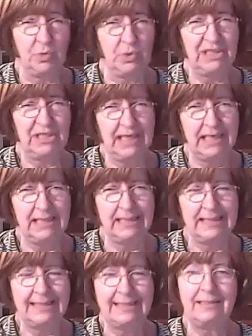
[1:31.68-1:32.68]
a
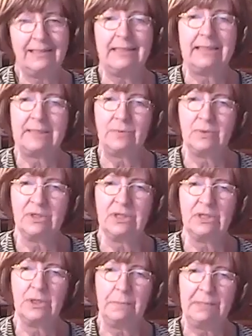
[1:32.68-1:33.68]
result, the
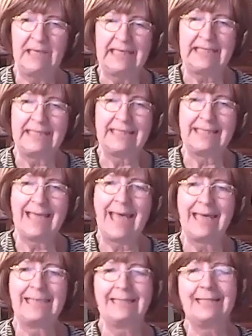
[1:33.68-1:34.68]
disorder appears
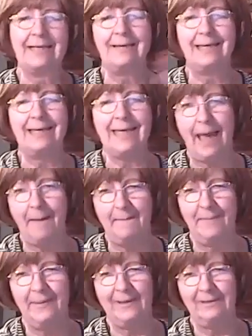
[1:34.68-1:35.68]
as a gap
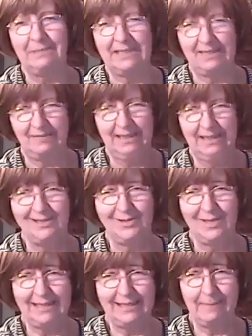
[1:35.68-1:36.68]
between the
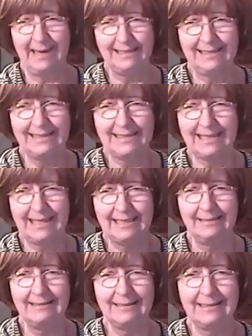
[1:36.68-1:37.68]
expected
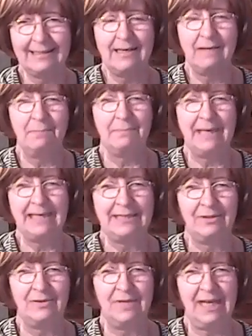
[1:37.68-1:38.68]
skills based
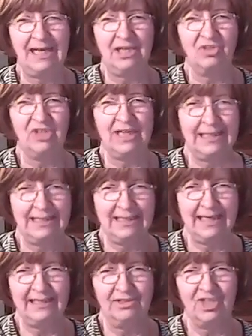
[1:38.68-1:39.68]
on age and
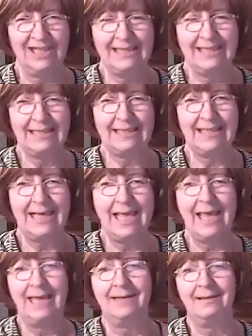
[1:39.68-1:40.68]
intelligence
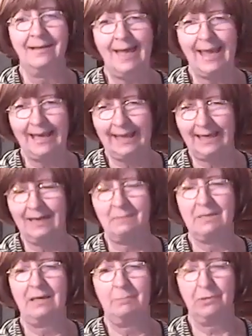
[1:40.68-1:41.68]
and
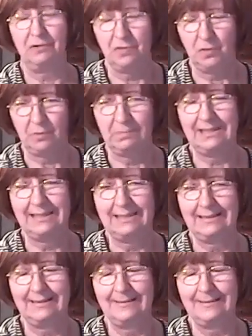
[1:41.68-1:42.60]
academic performance.